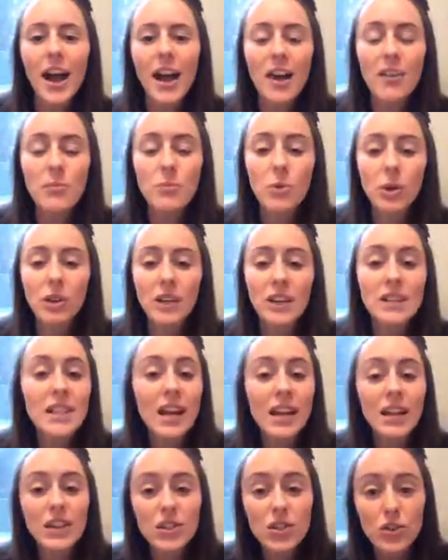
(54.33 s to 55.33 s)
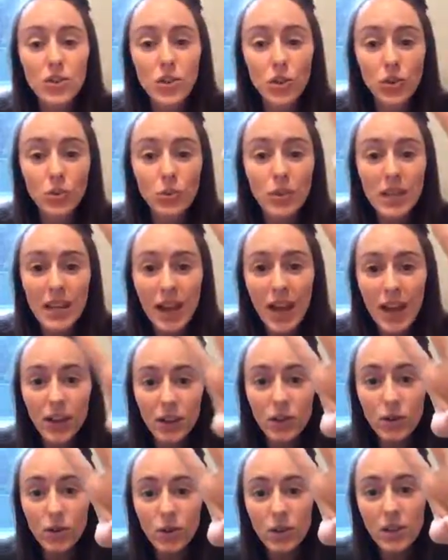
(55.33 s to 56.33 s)
I've broken it down into 3
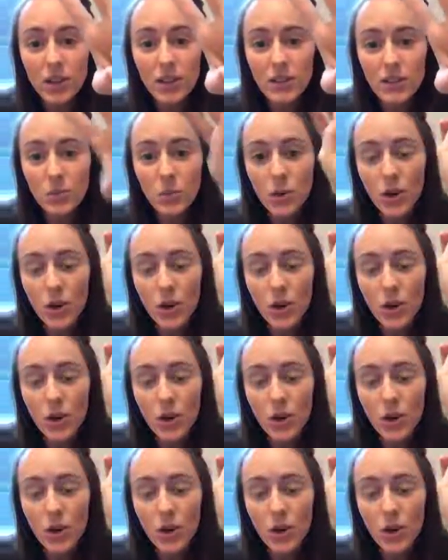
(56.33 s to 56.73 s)
categories.